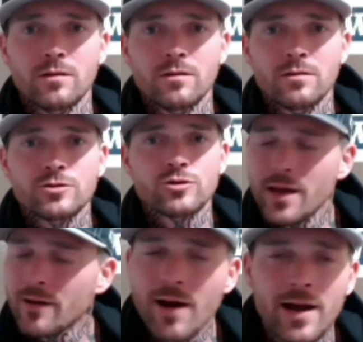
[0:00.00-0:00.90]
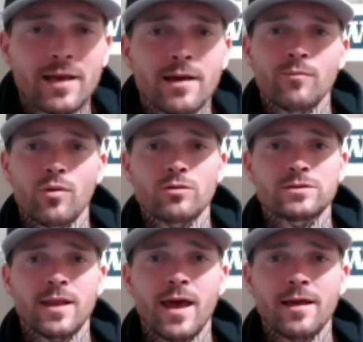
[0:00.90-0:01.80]
So here I am, bro,
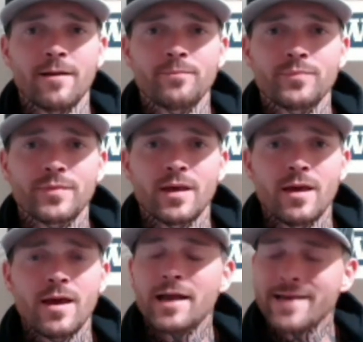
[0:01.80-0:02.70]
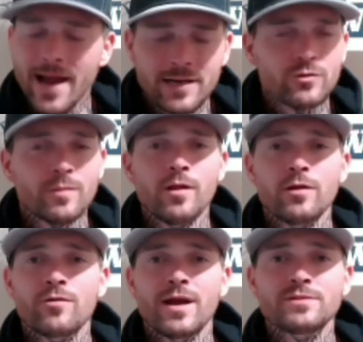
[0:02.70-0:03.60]
today. 93
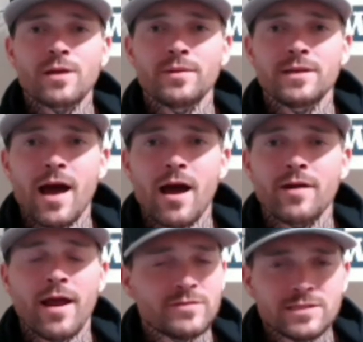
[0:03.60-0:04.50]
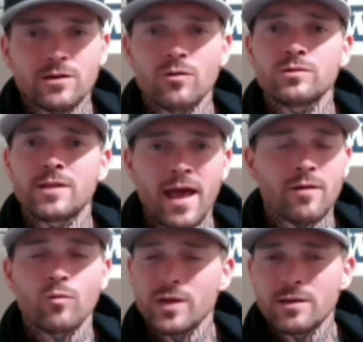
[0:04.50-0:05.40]
milligrams coming down every single day,
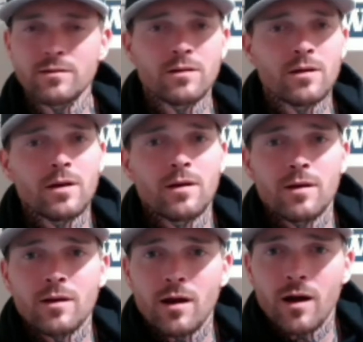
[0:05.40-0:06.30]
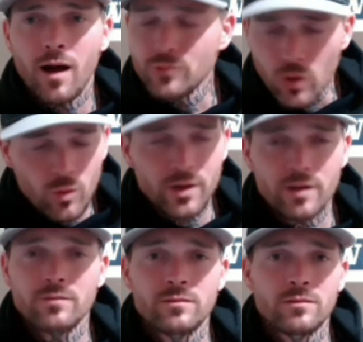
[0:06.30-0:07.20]
week. I'm doing it.
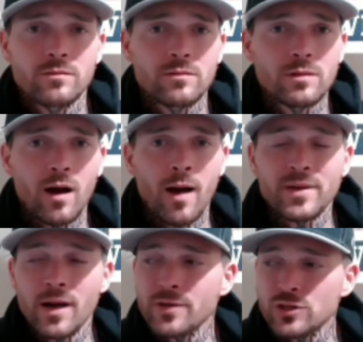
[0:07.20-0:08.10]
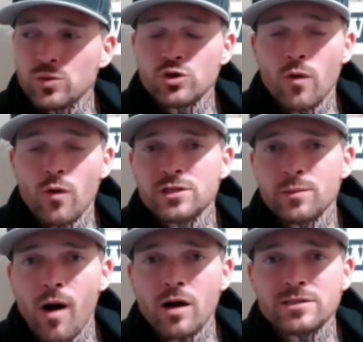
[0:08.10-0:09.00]
I mean, I'm going to switch over to
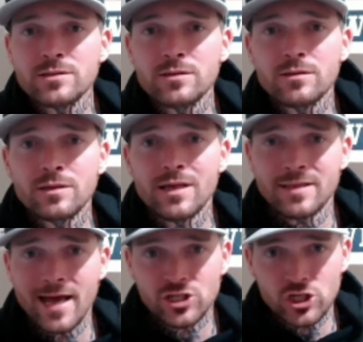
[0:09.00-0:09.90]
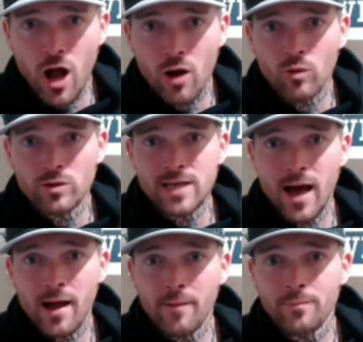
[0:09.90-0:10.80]
Suboxone, get that shot one
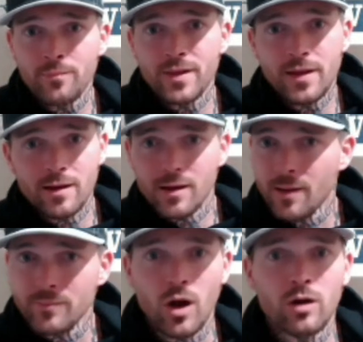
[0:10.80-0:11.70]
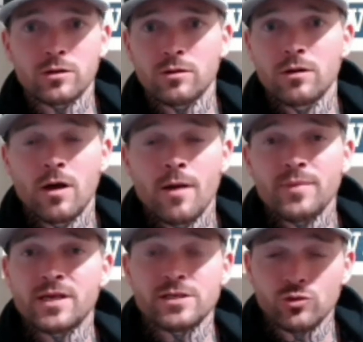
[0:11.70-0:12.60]
time, and I'm done.
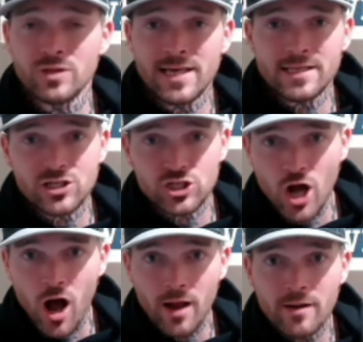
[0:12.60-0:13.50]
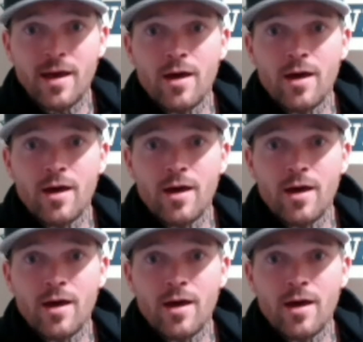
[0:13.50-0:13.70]
Because you can get the shot.